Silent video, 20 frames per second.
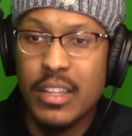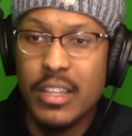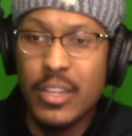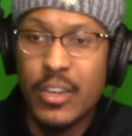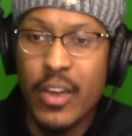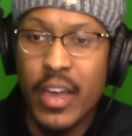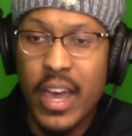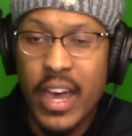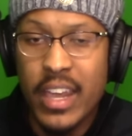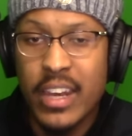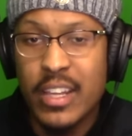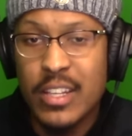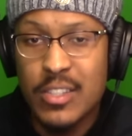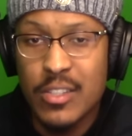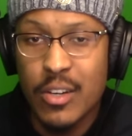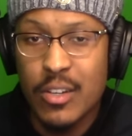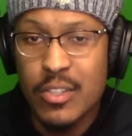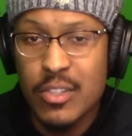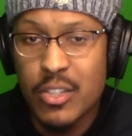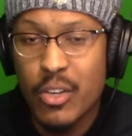your edits
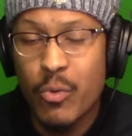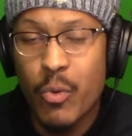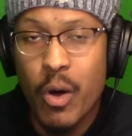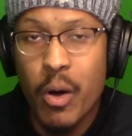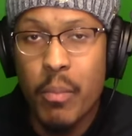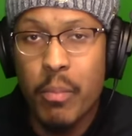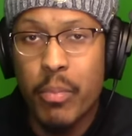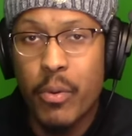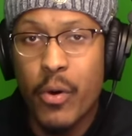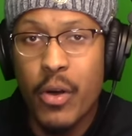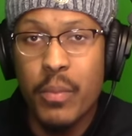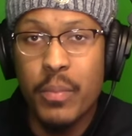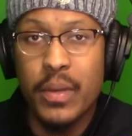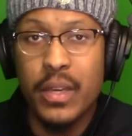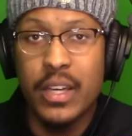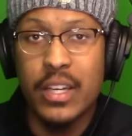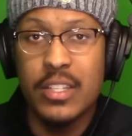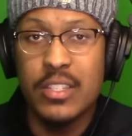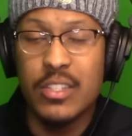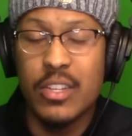are so on point
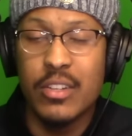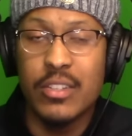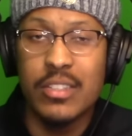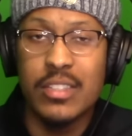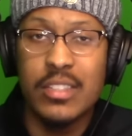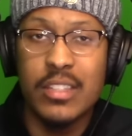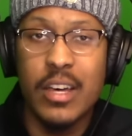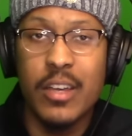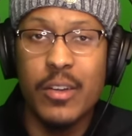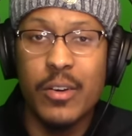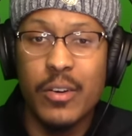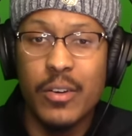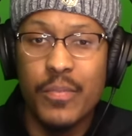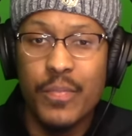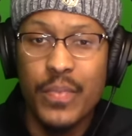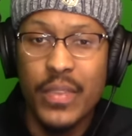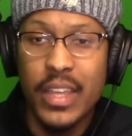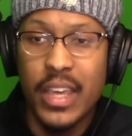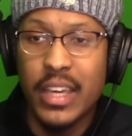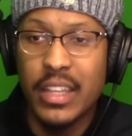because they're subtle
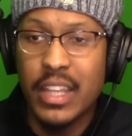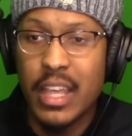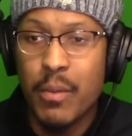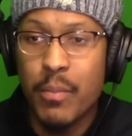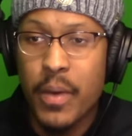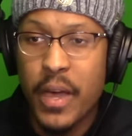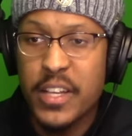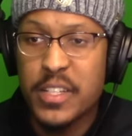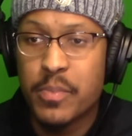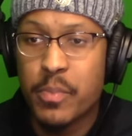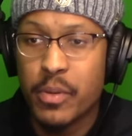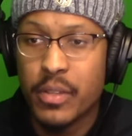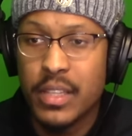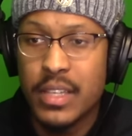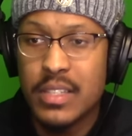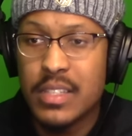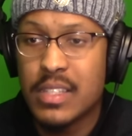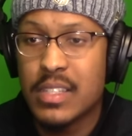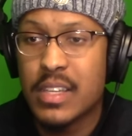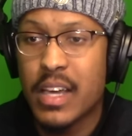and they match
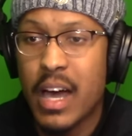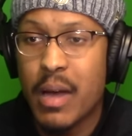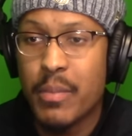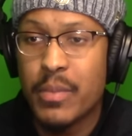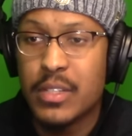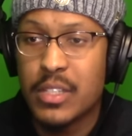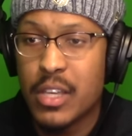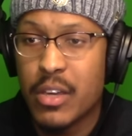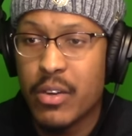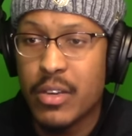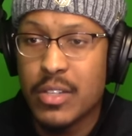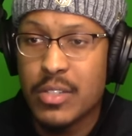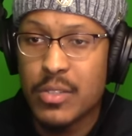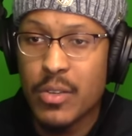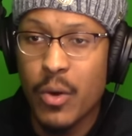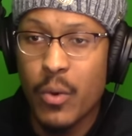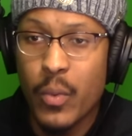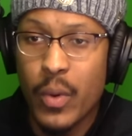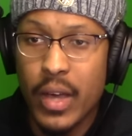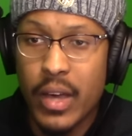Berleezy's commentary
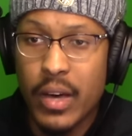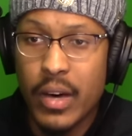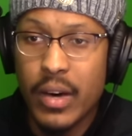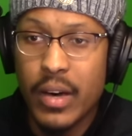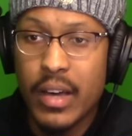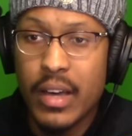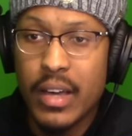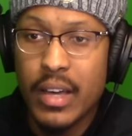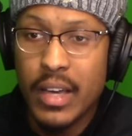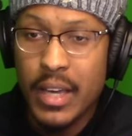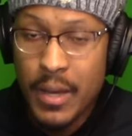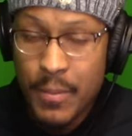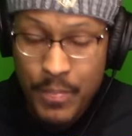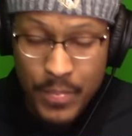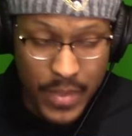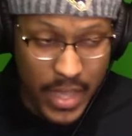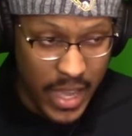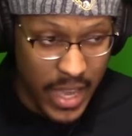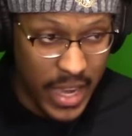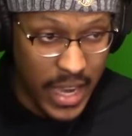so well.
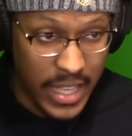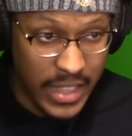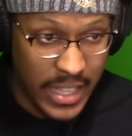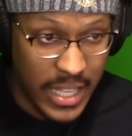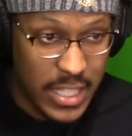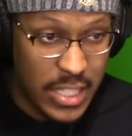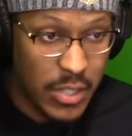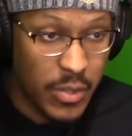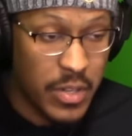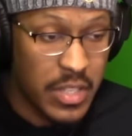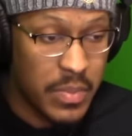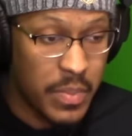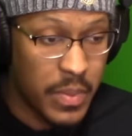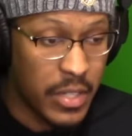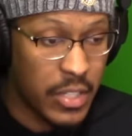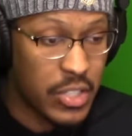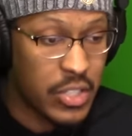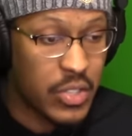That's always been a